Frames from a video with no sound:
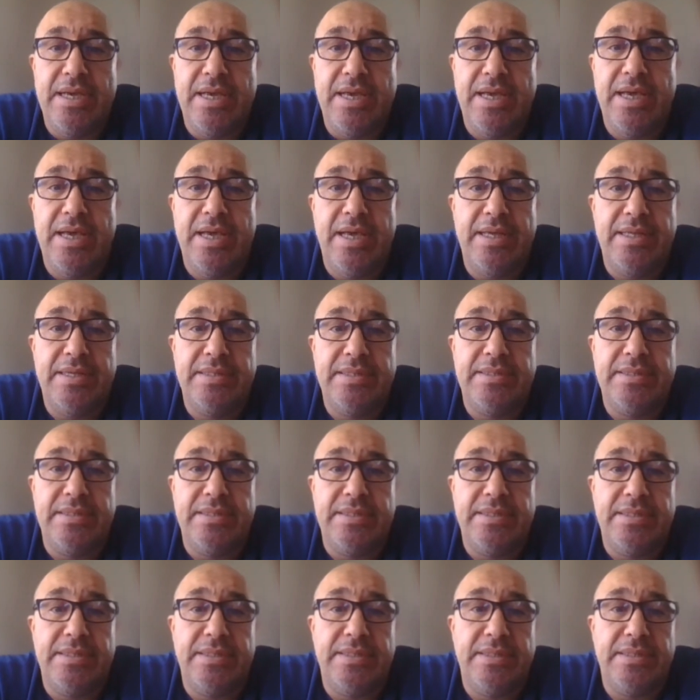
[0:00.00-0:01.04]
And
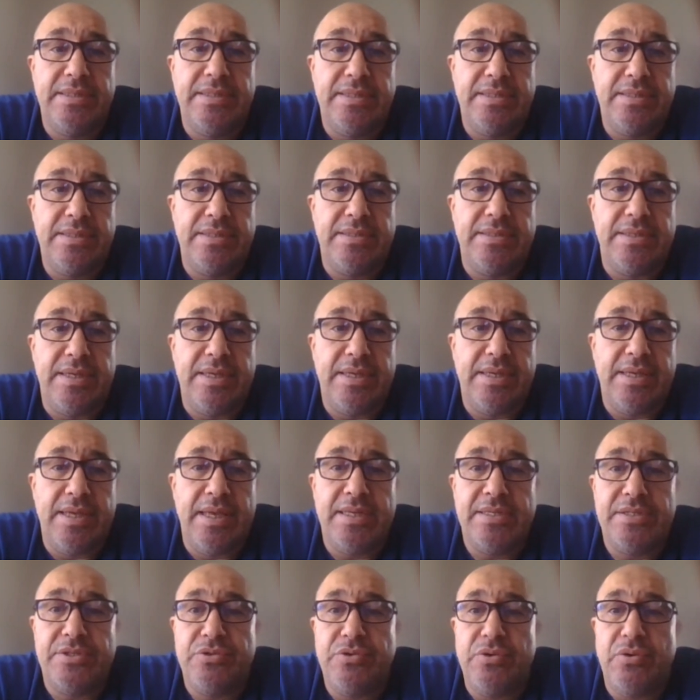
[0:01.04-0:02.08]

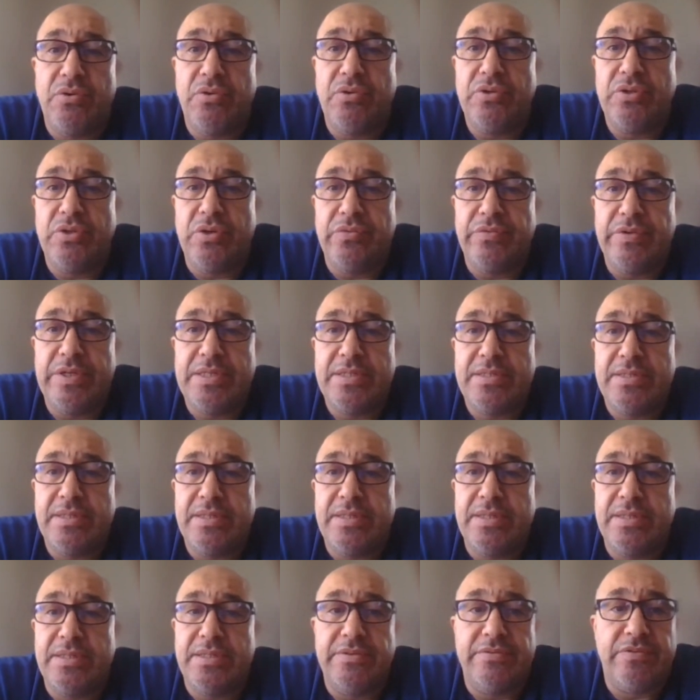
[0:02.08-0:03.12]
as you all know it,
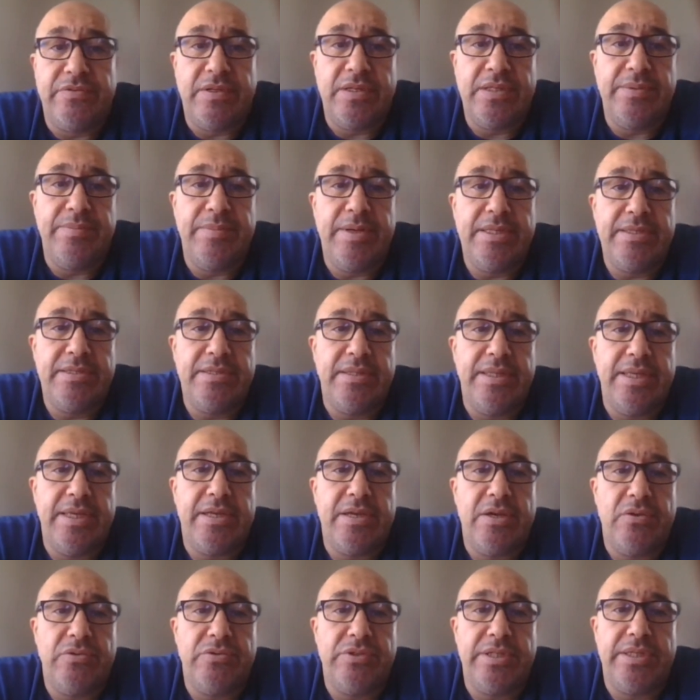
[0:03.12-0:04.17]
the fundamental
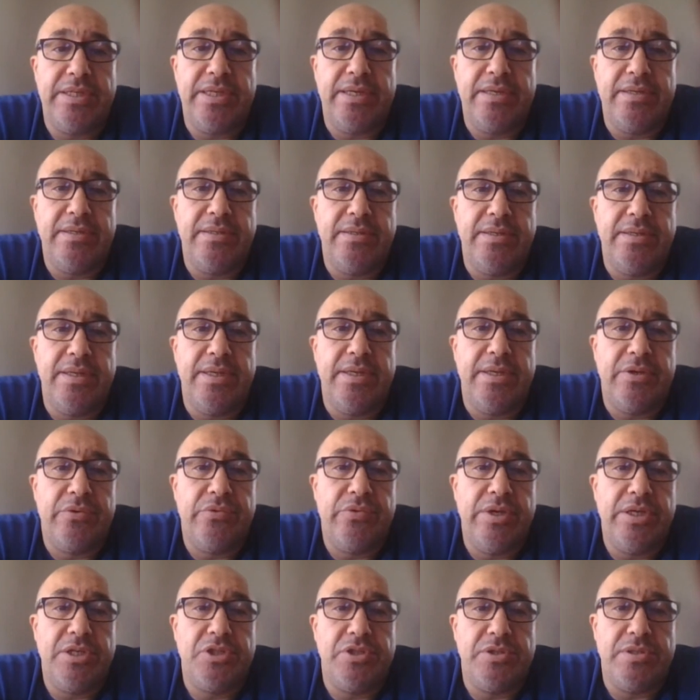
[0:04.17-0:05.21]
accounting
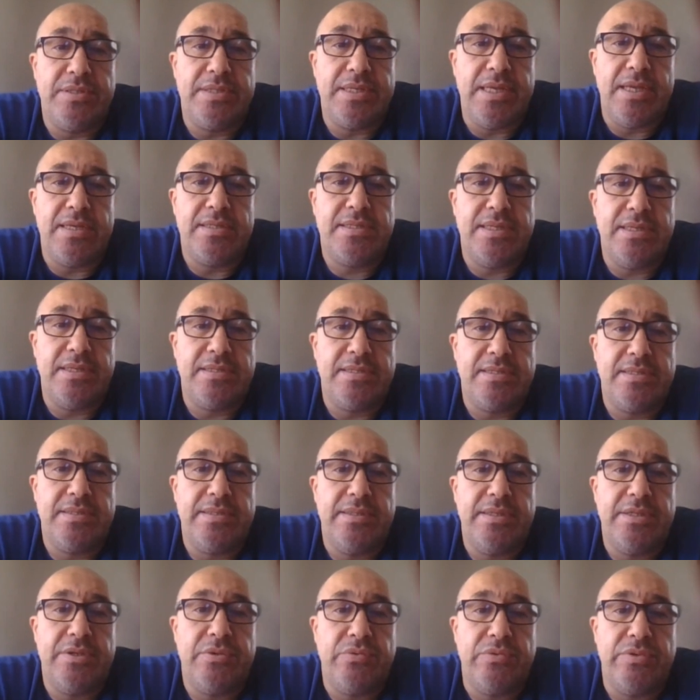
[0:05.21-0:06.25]
equations, assets
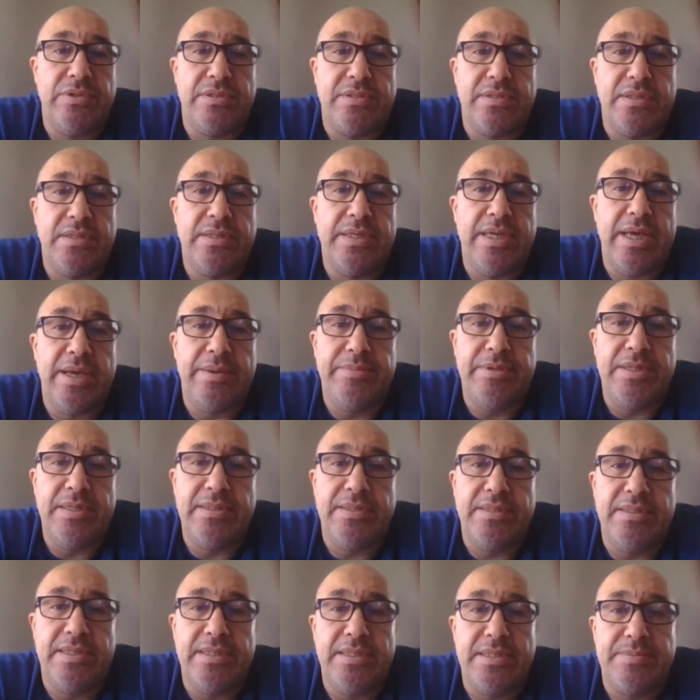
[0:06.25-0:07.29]
equals
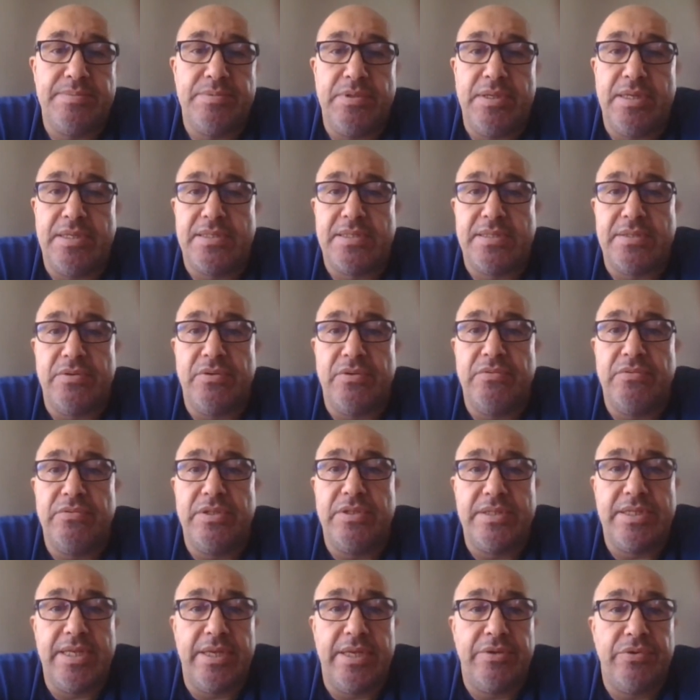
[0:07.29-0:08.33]
liabilities plus
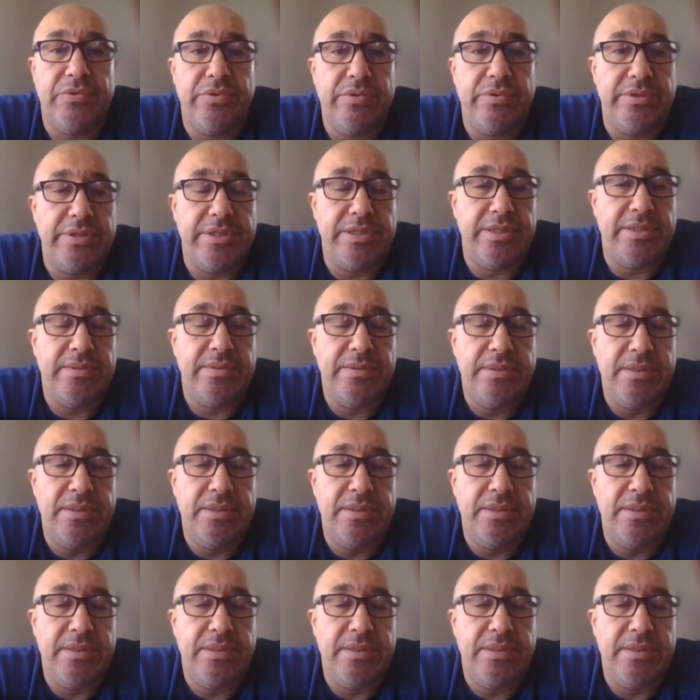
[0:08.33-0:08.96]
owner's equity.